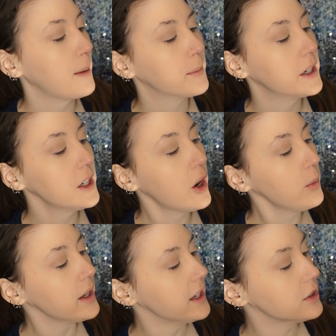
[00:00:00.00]
I'm gonna
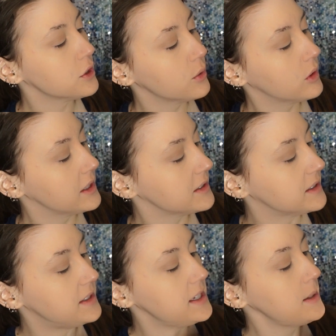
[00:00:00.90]
go into this
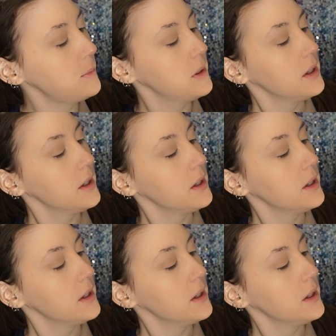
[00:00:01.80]
deep